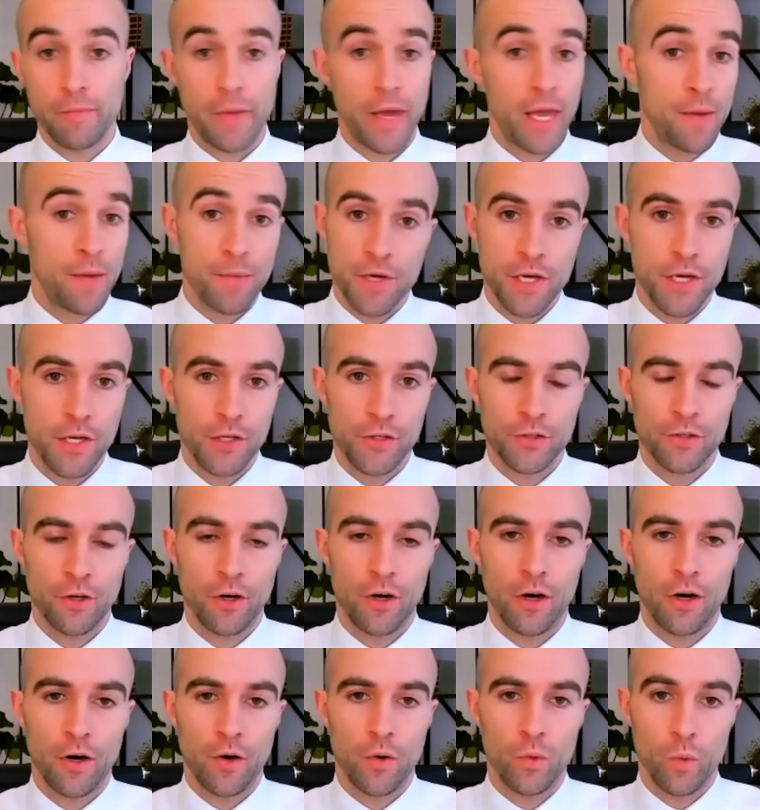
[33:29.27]
Maybe he
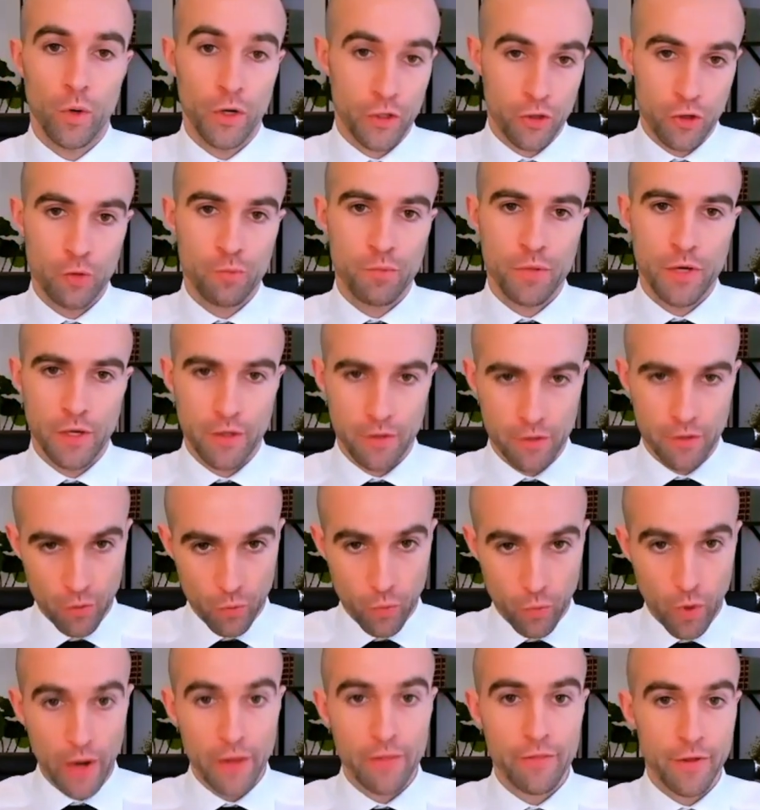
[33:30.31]
saw what could be the
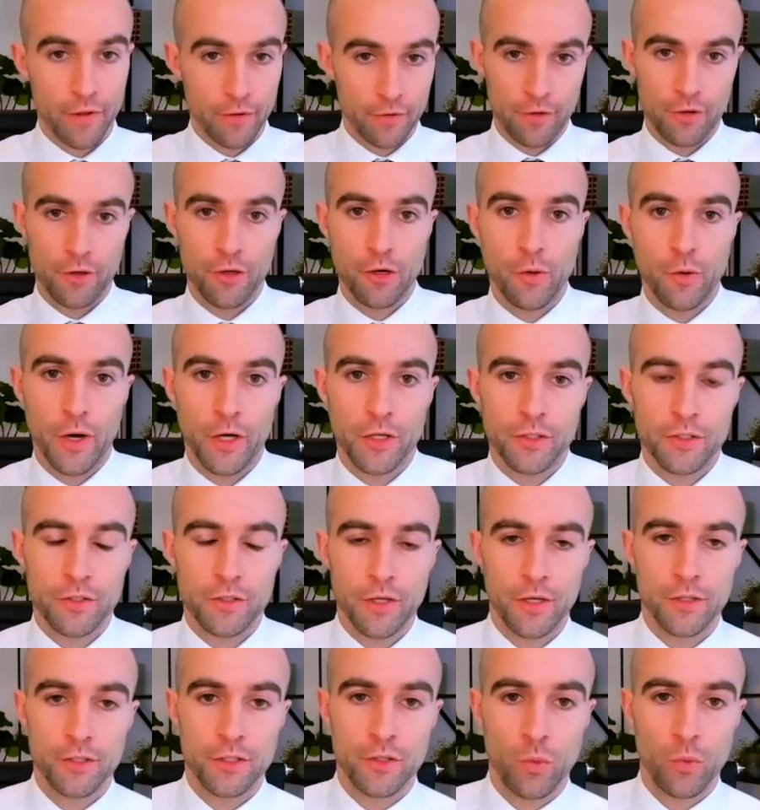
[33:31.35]
right thing to do as,
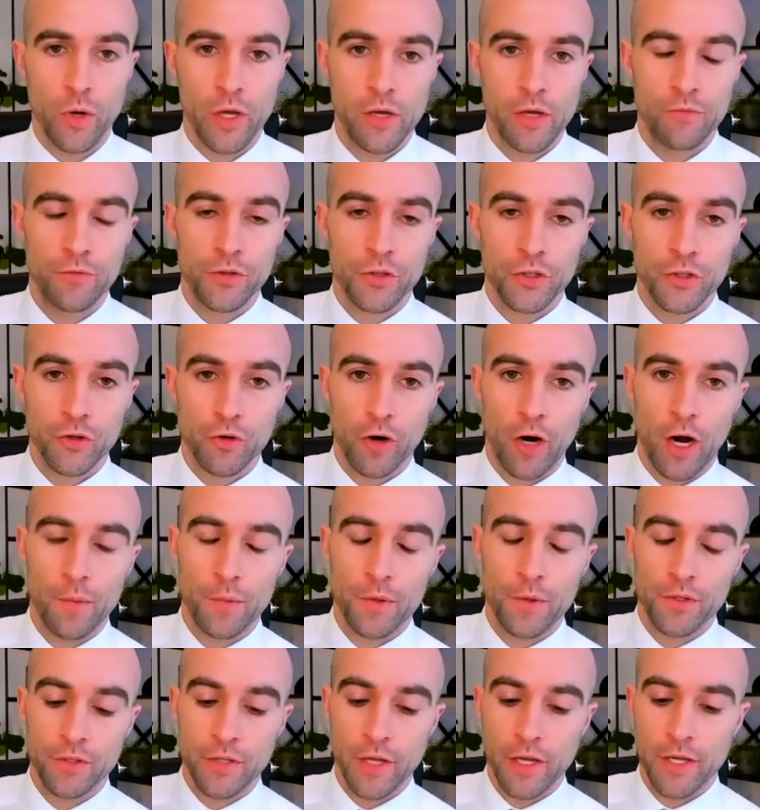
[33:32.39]
as the way you've
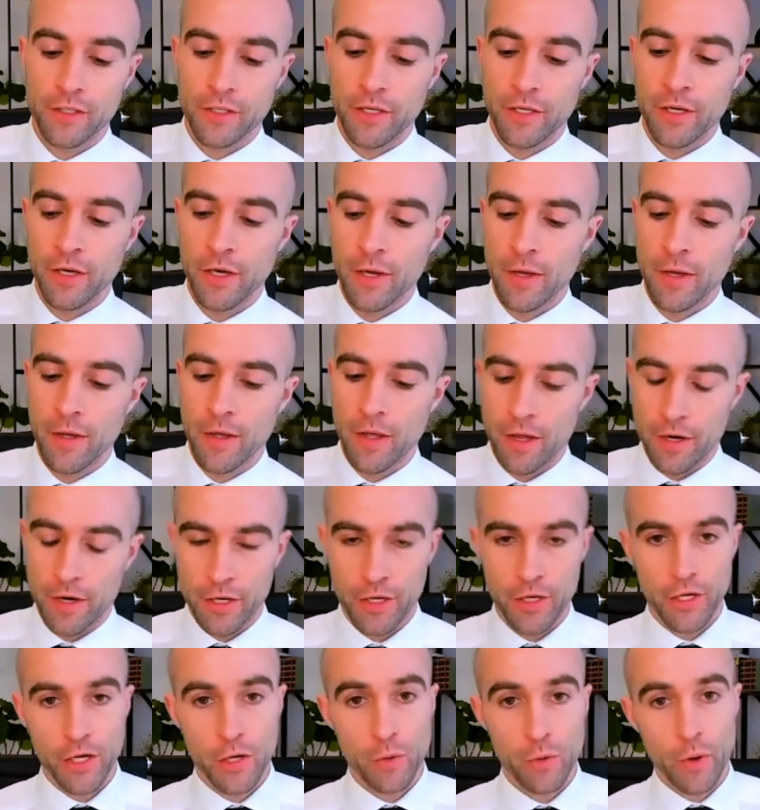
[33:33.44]
described it, Stacy, and
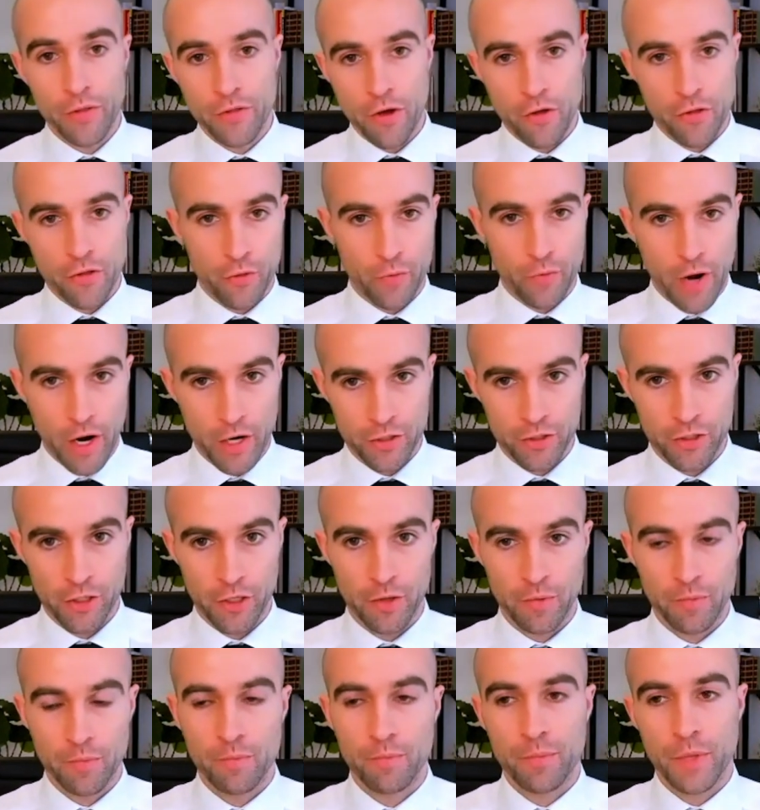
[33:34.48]
he, he went the other
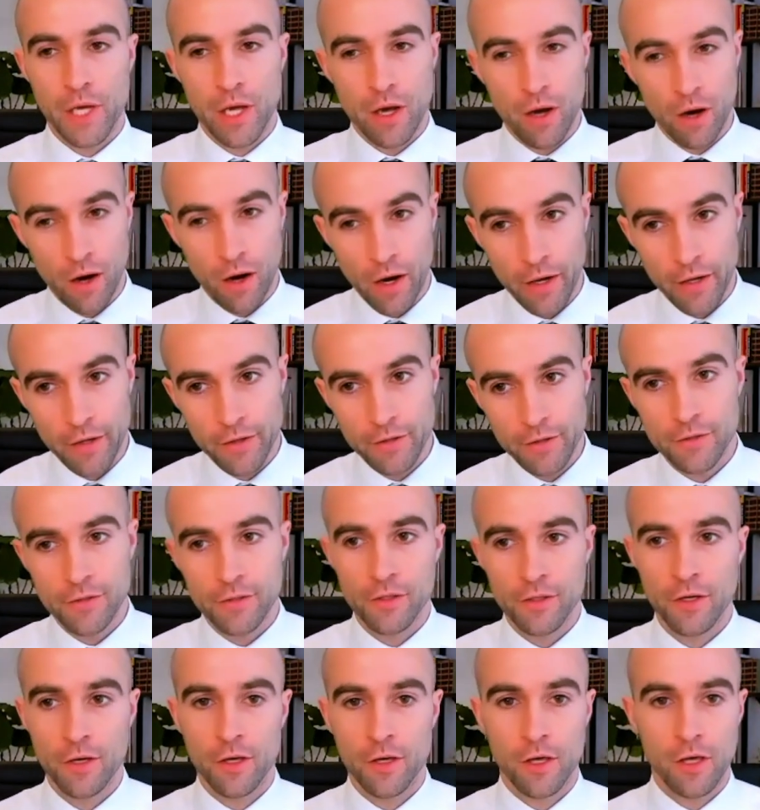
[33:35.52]
direction
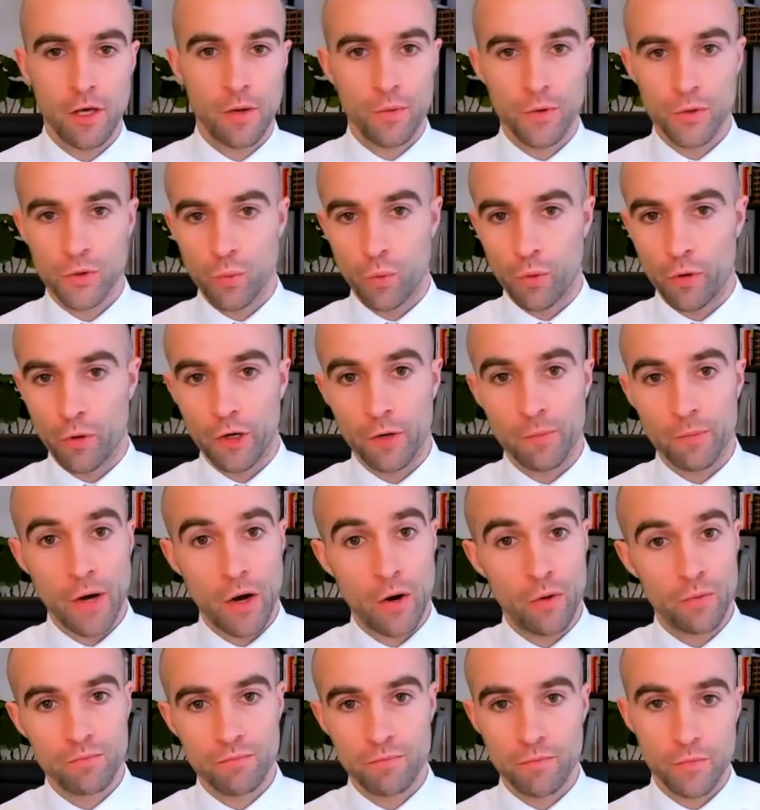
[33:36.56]
because he was worried
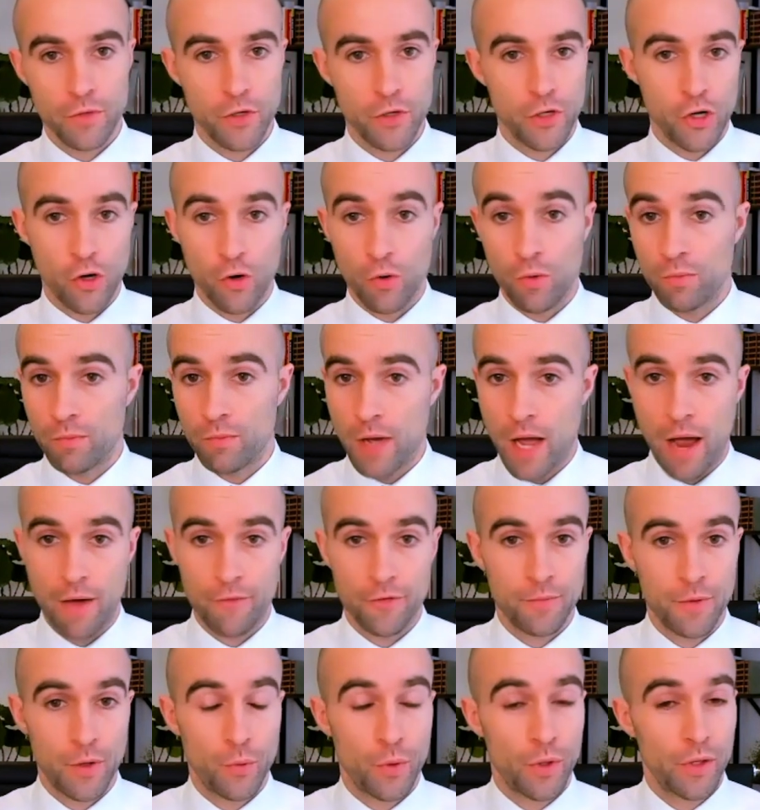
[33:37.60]
about, you know, having
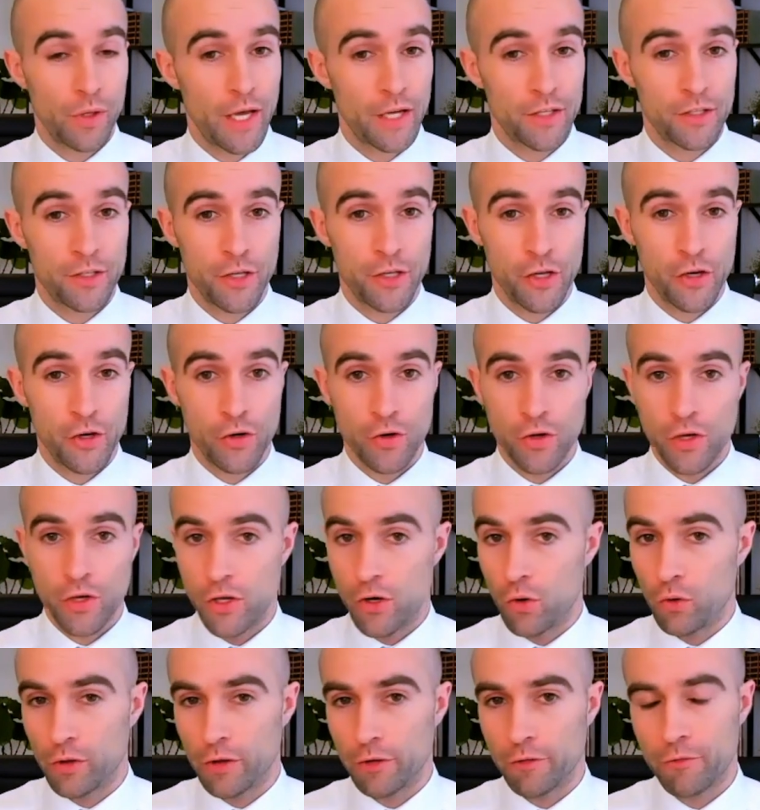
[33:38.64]
to be reelected in, in
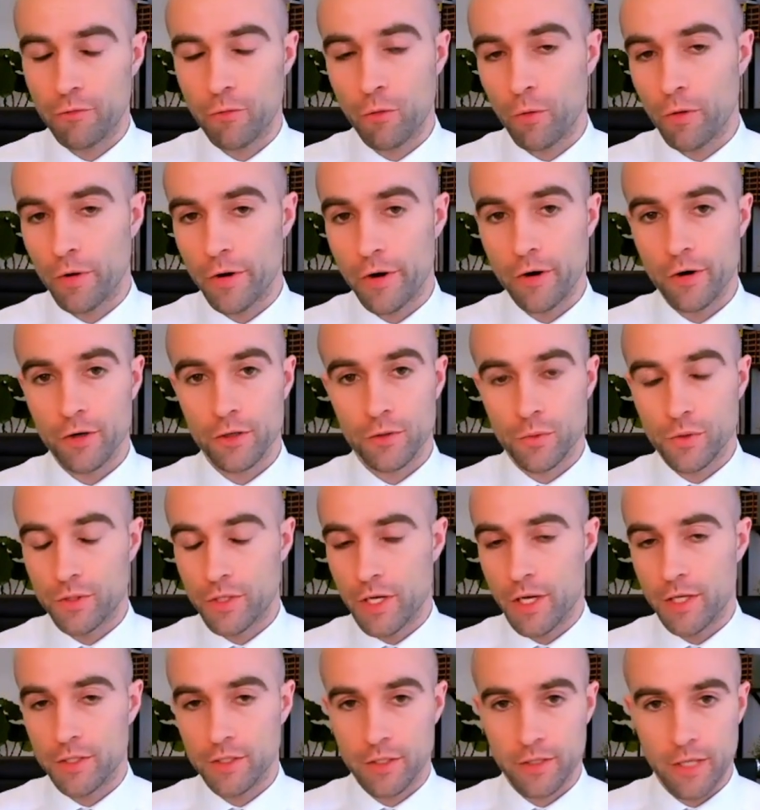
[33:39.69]
only four years, which
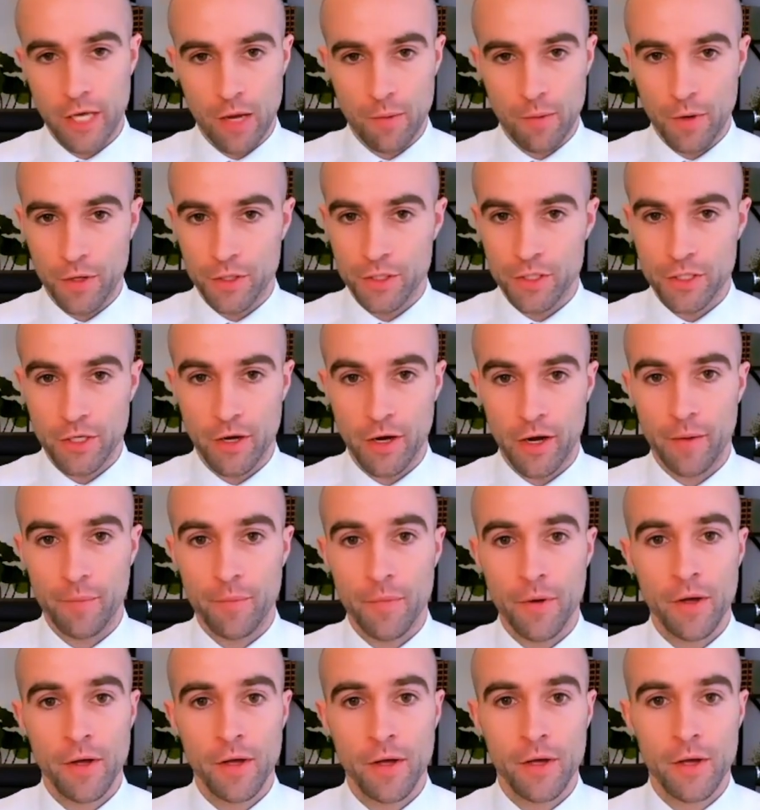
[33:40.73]
isn't that much time.